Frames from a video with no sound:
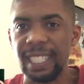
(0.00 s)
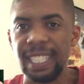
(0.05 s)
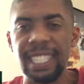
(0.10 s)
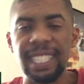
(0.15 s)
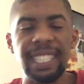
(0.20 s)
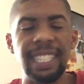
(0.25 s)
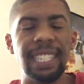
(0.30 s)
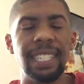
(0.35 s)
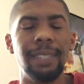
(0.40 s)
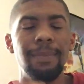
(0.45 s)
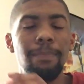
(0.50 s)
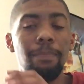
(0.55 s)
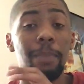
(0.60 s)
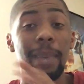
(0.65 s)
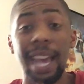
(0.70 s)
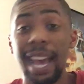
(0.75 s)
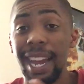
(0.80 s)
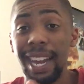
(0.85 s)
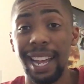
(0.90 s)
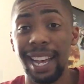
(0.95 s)
he's this
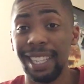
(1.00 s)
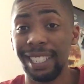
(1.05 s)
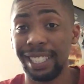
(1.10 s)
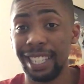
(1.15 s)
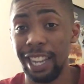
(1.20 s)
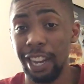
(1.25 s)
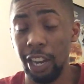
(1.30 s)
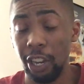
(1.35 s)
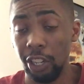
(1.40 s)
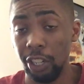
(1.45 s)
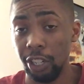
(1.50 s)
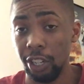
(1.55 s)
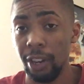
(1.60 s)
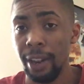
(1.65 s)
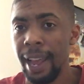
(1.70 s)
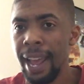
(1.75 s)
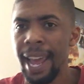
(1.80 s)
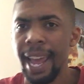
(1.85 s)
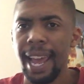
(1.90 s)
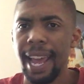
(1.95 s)
badass character,
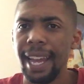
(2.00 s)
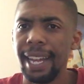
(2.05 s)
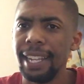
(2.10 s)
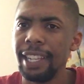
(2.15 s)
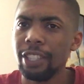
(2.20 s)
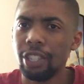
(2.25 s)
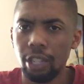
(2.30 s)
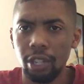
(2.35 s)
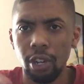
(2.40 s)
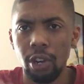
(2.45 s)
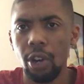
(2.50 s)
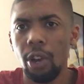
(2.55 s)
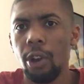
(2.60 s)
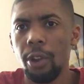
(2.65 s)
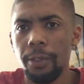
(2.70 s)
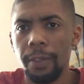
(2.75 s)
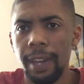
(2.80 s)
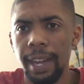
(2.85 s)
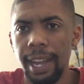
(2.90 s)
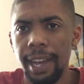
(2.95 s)
and he's on
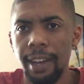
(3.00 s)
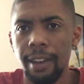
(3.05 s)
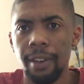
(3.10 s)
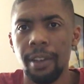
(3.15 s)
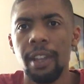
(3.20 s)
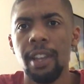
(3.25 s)
Earth now.